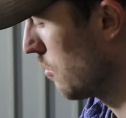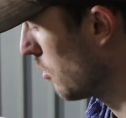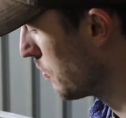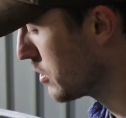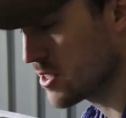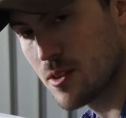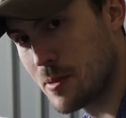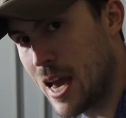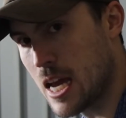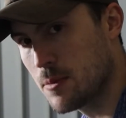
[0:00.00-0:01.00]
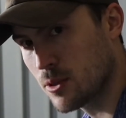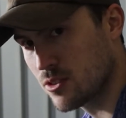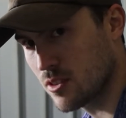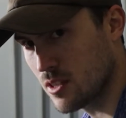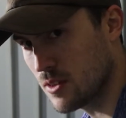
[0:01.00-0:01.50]
we'll put some cable
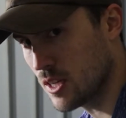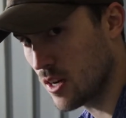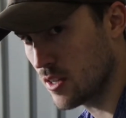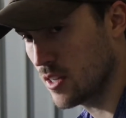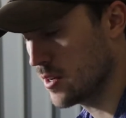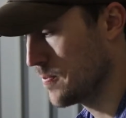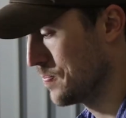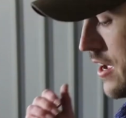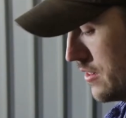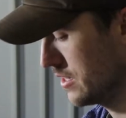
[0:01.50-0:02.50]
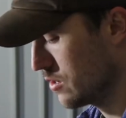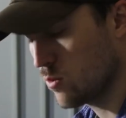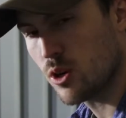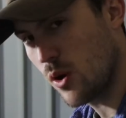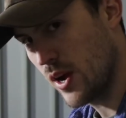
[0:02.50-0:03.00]
sleeving on them. And then
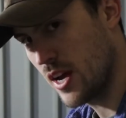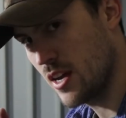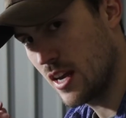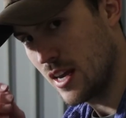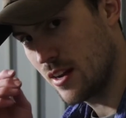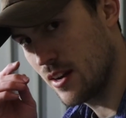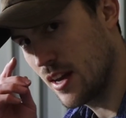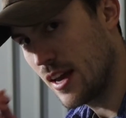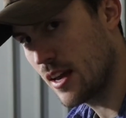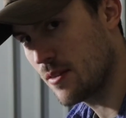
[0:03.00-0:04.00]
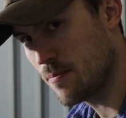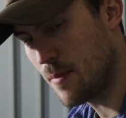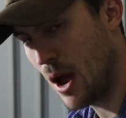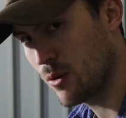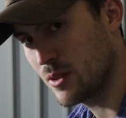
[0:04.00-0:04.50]
we'll go ahead and
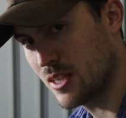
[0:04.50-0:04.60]
mount